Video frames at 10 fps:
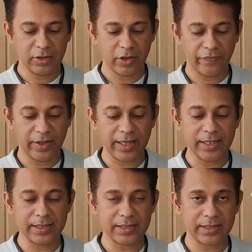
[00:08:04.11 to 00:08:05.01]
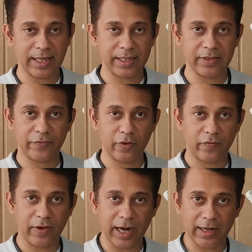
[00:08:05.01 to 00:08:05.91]
So if in case there is a
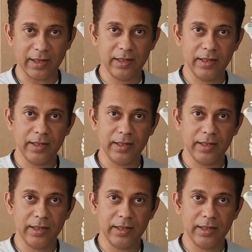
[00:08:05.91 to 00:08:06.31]
foot flat,